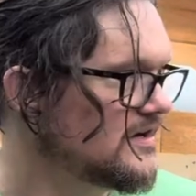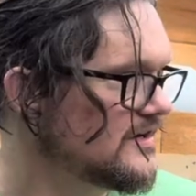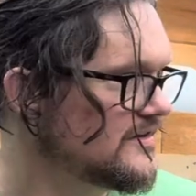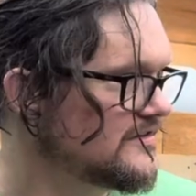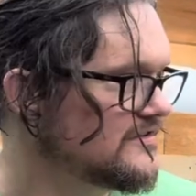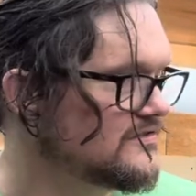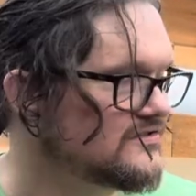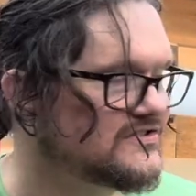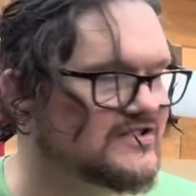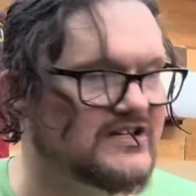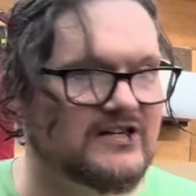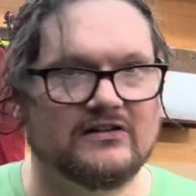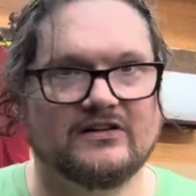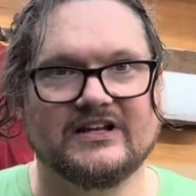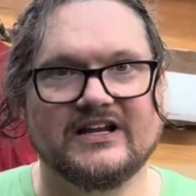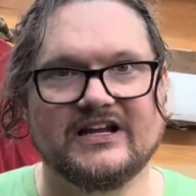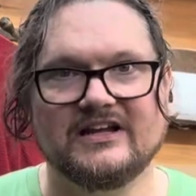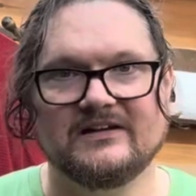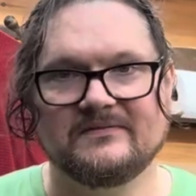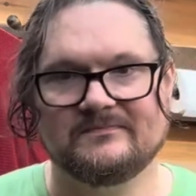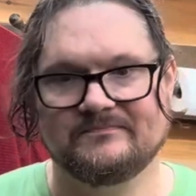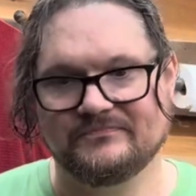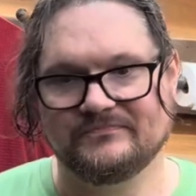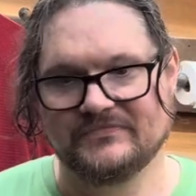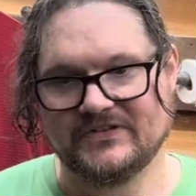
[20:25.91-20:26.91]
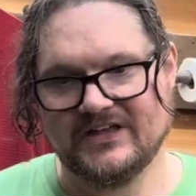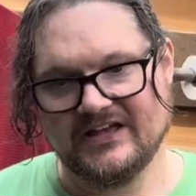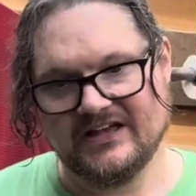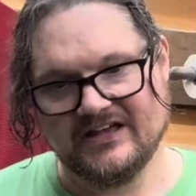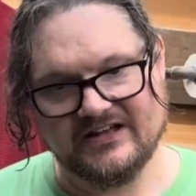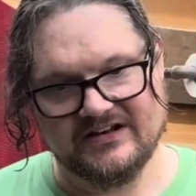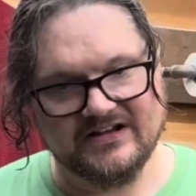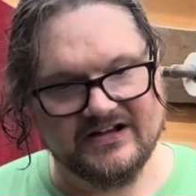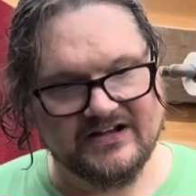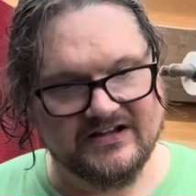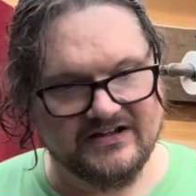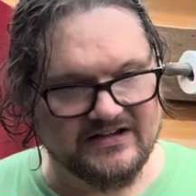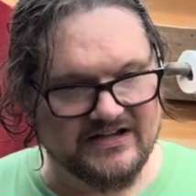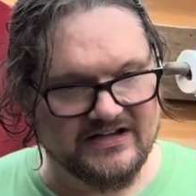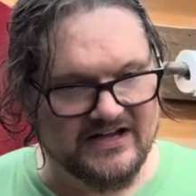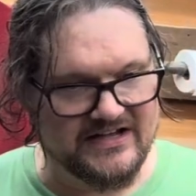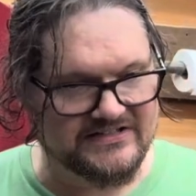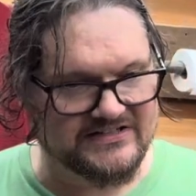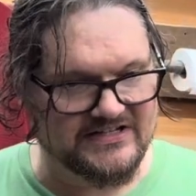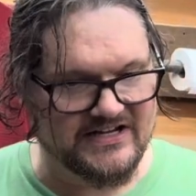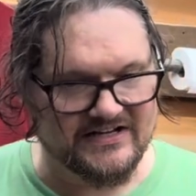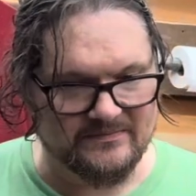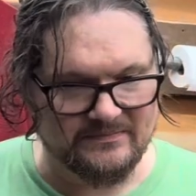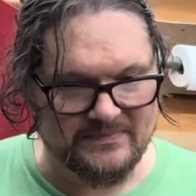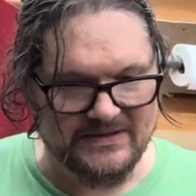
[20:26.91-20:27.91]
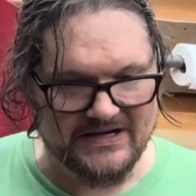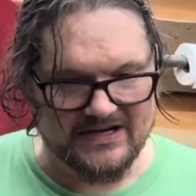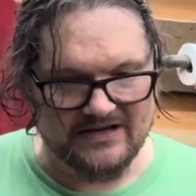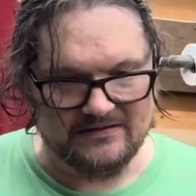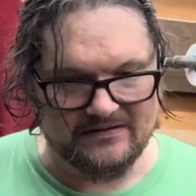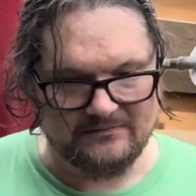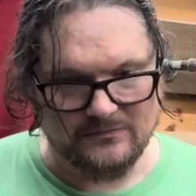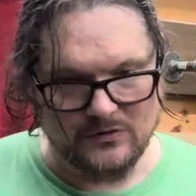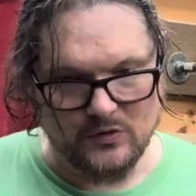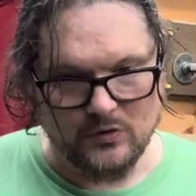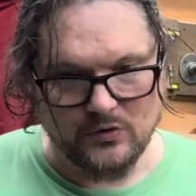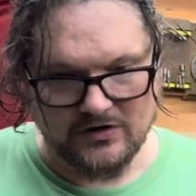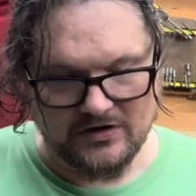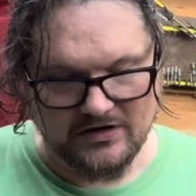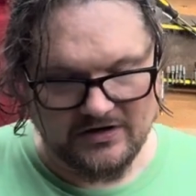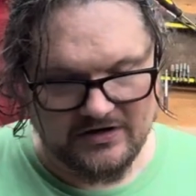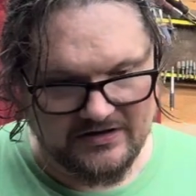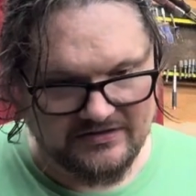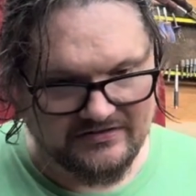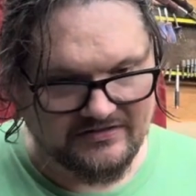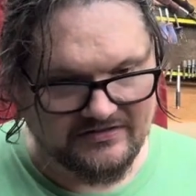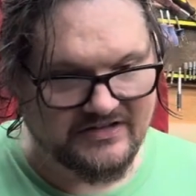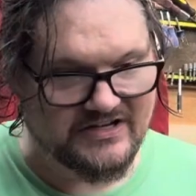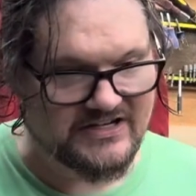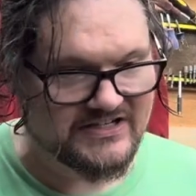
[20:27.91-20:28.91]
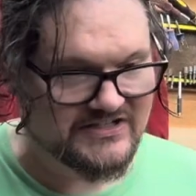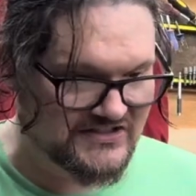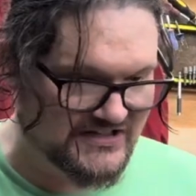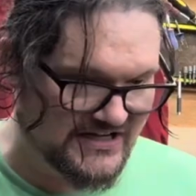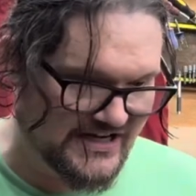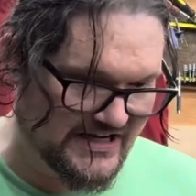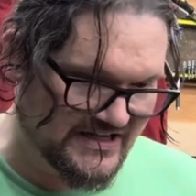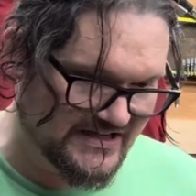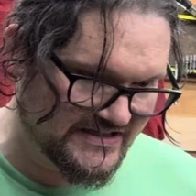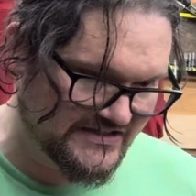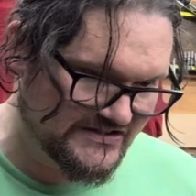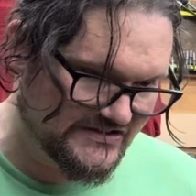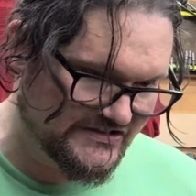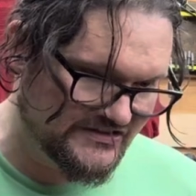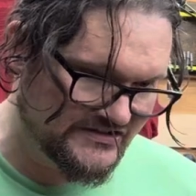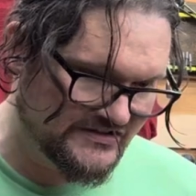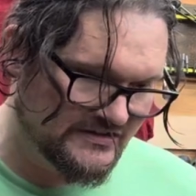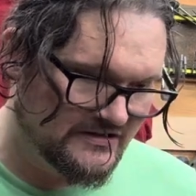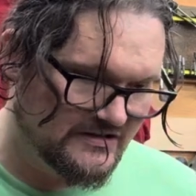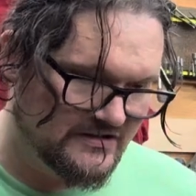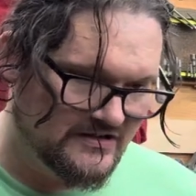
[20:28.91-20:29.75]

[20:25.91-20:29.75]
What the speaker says: utility, and I tend to pick it more these days.